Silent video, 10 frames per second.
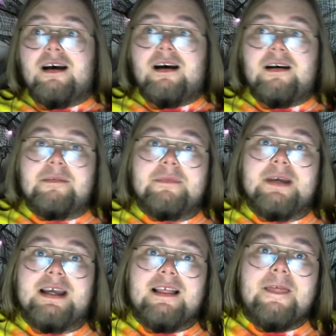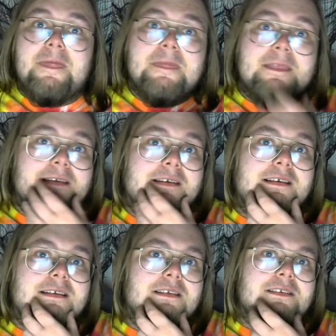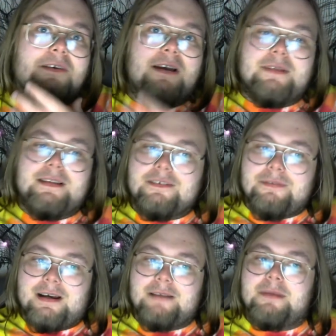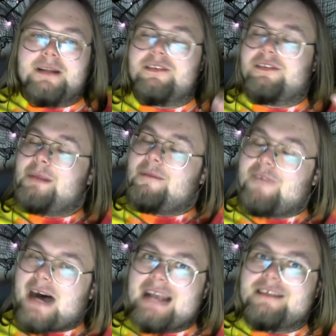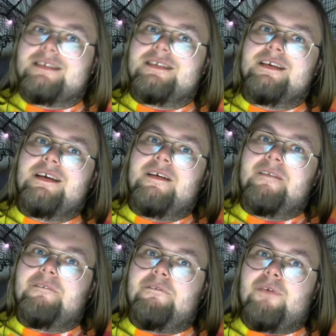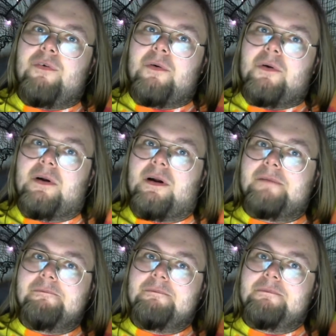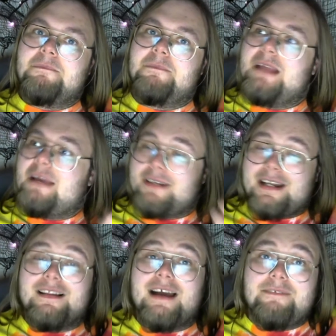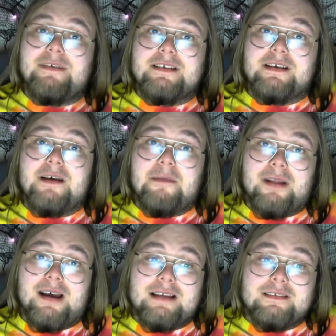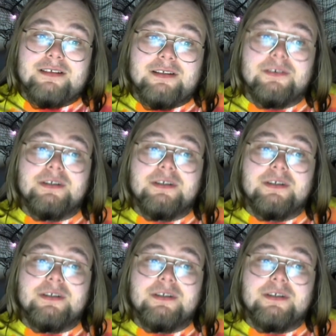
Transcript: So everything's fine, but just some advice for everyday life as it applies to you.